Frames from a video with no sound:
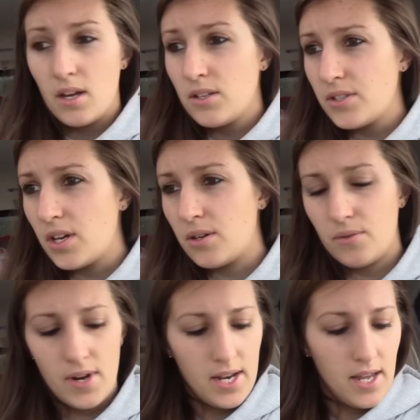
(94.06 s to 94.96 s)
So
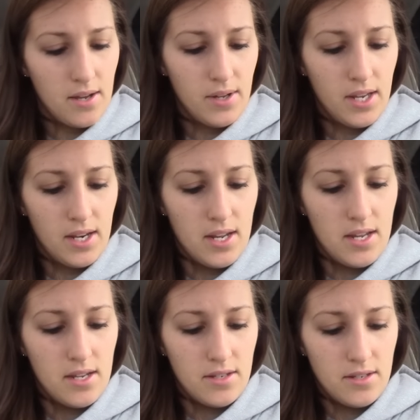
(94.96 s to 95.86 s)
right now it
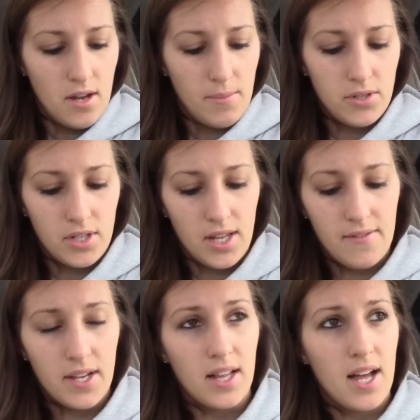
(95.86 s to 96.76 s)
is almost
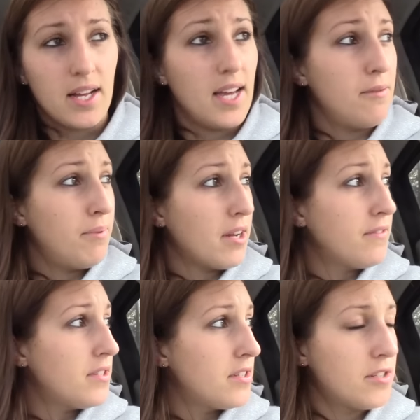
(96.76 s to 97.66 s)
11 o'clock. I had
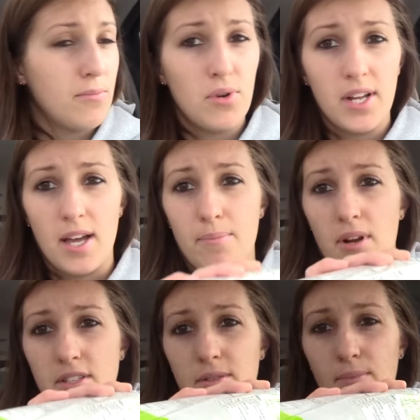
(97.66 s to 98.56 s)
breakfast this morning. I
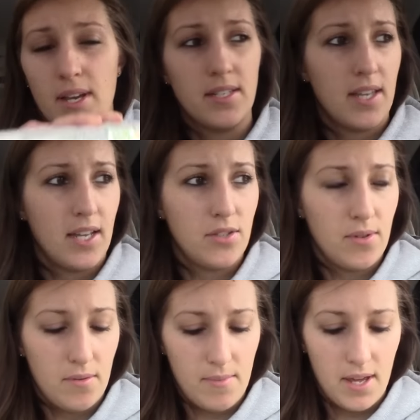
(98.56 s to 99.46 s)
brought some rice cakes
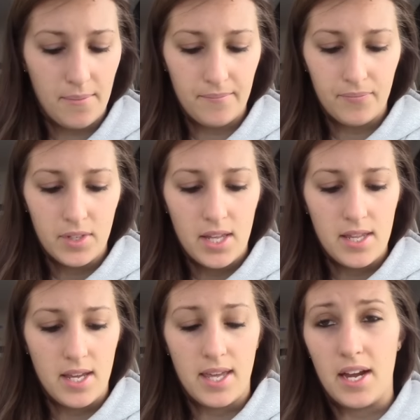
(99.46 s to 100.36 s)
with me,
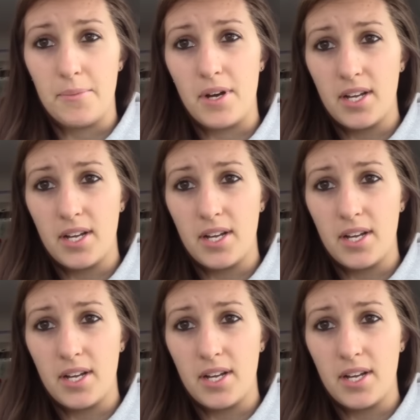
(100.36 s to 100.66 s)
the caramel